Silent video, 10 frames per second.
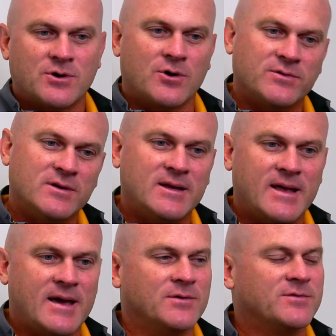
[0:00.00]
Carlton
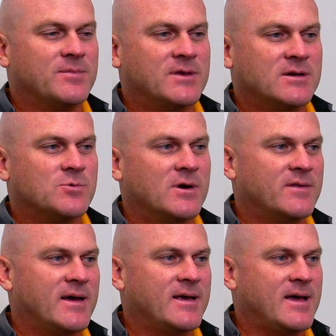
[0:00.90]
didn't handle some things well
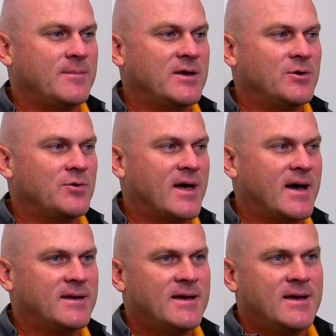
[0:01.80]
in that game. He knew
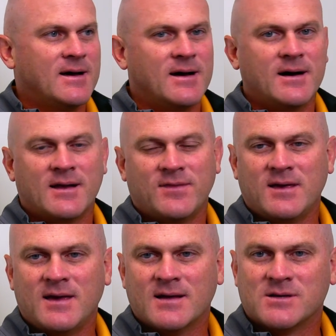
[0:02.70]
that. And I
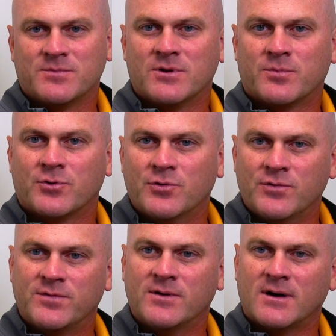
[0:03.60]
think he had something to
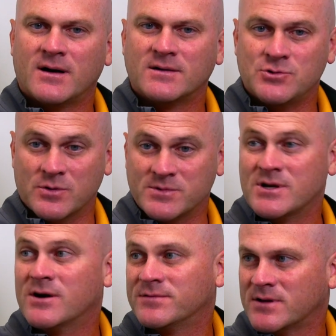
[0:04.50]
prove to
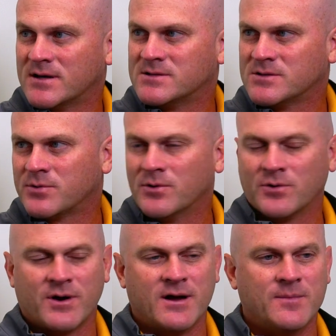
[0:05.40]
himself, to us as a
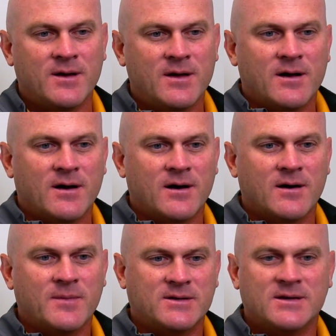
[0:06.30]
program,
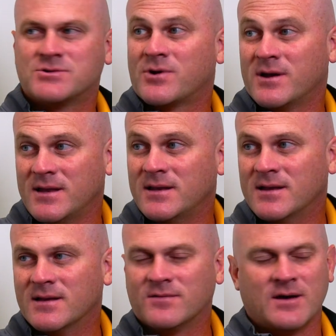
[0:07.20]
and to his credit, he did it.